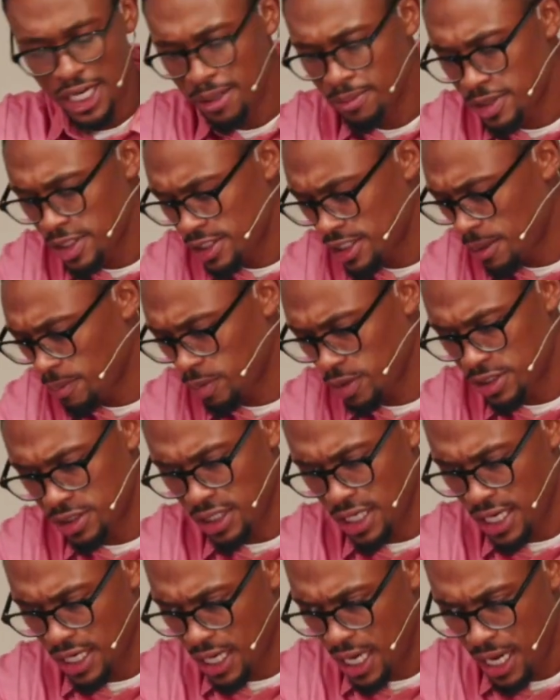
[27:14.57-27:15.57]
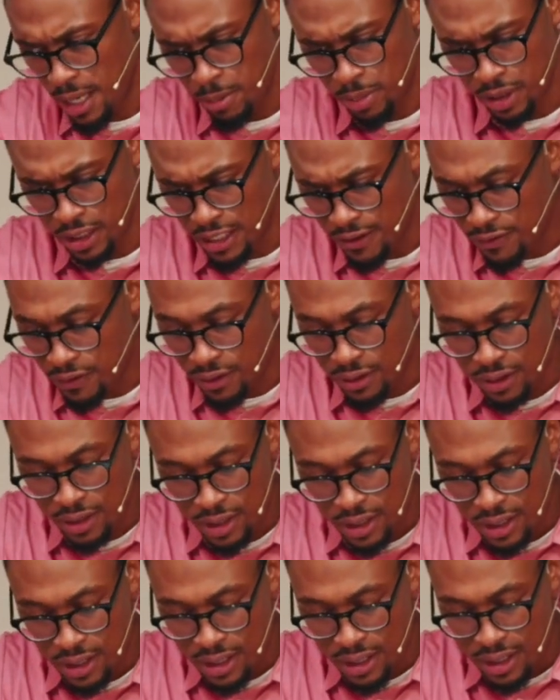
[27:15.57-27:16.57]
James is simply saying, hey,
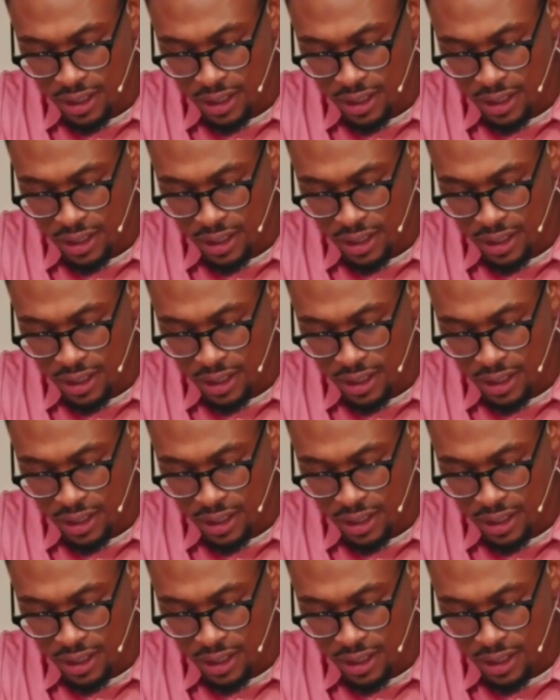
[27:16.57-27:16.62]
believer,